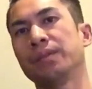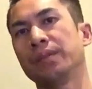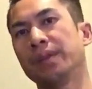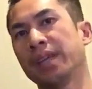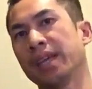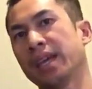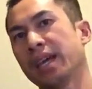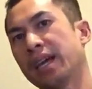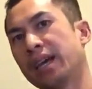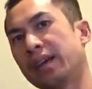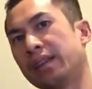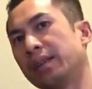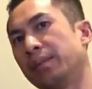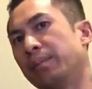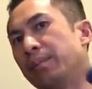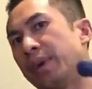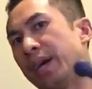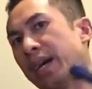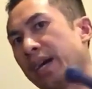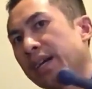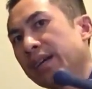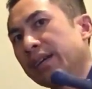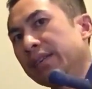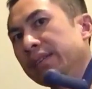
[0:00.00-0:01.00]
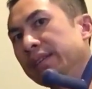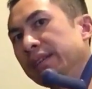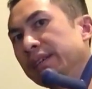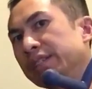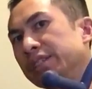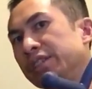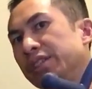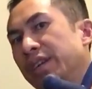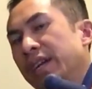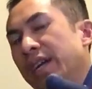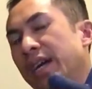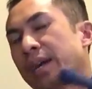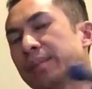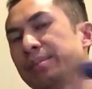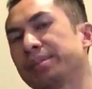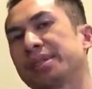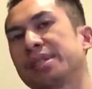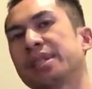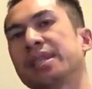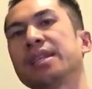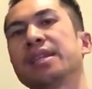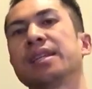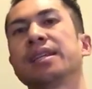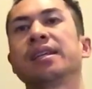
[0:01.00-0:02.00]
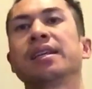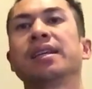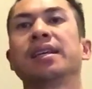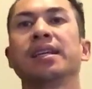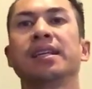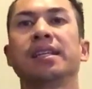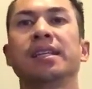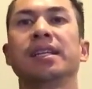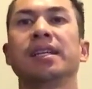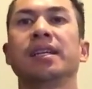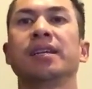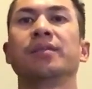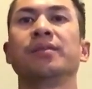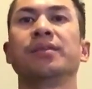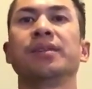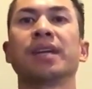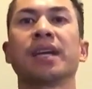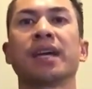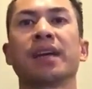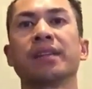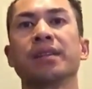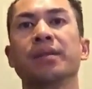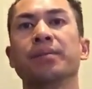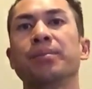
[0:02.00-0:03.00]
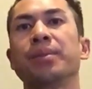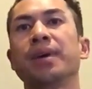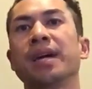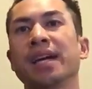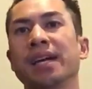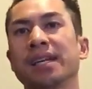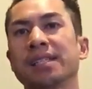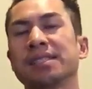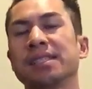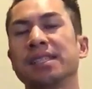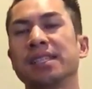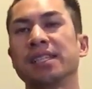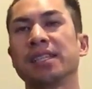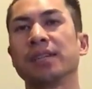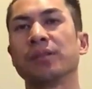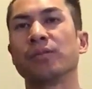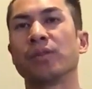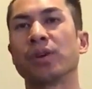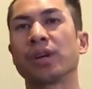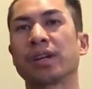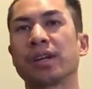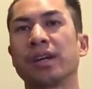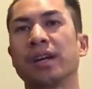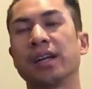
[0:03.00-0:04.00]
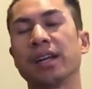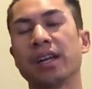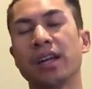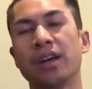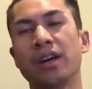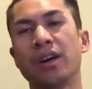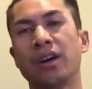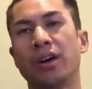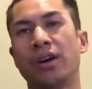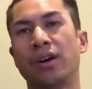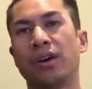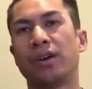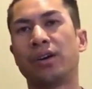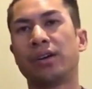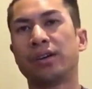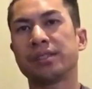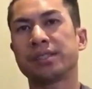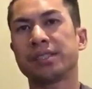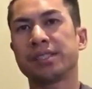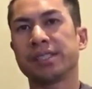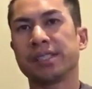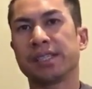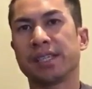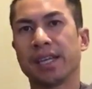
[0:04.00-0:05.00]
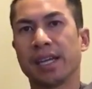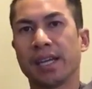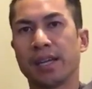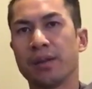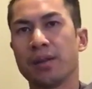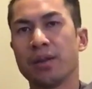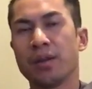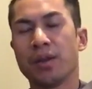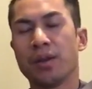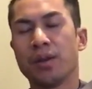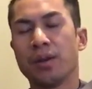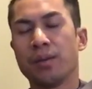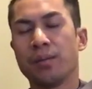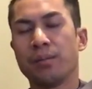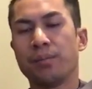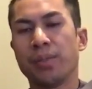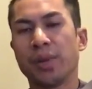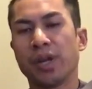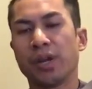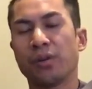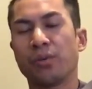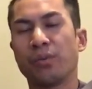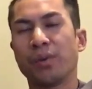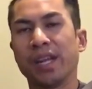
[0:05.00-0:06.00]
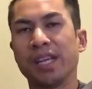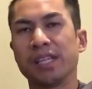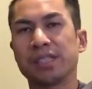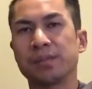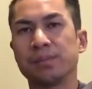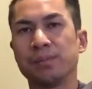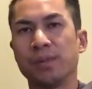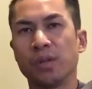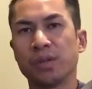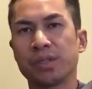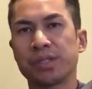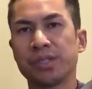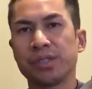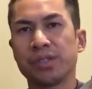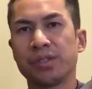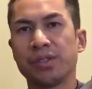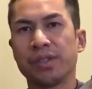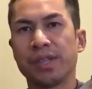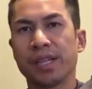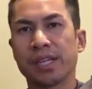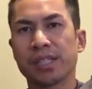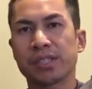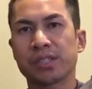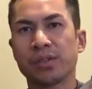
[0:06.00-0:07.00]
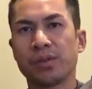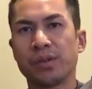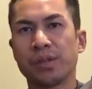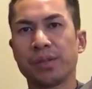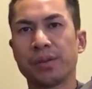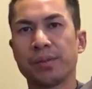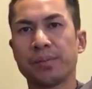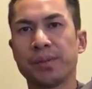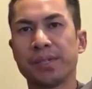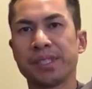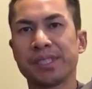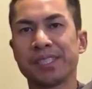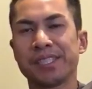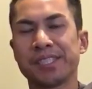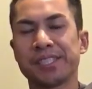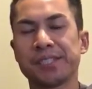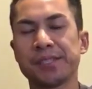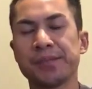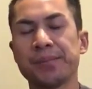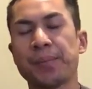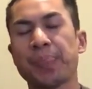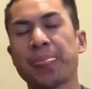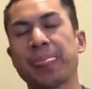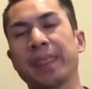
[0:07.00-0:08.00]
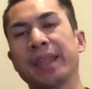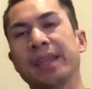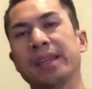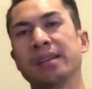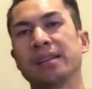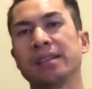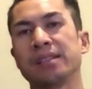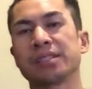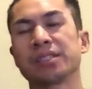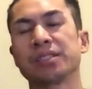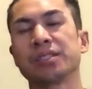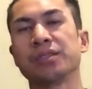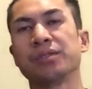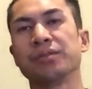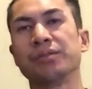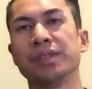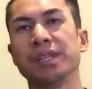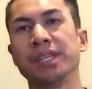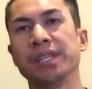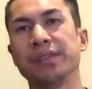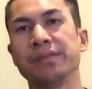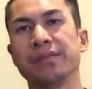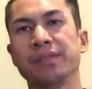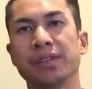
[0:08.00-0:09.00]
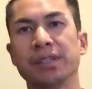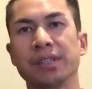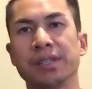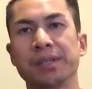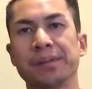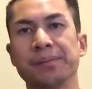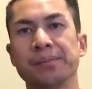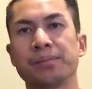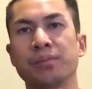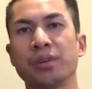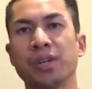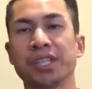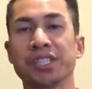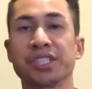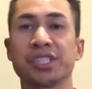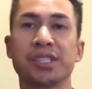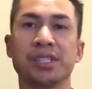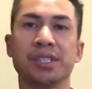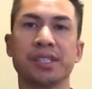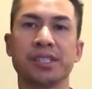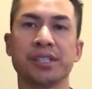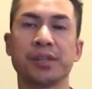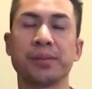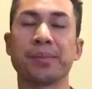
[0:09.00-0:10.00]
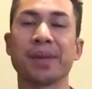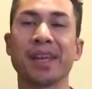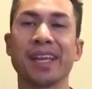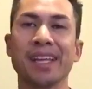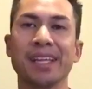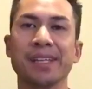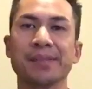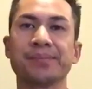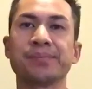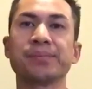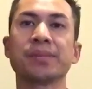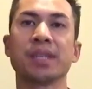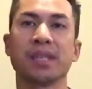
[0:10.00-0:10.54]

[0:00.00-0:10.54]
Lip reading: we have the back of the traps, and then we have the pecs that you can work on, all to get better range of motion through that shoulder position, and also to relieve your pressure and your pain.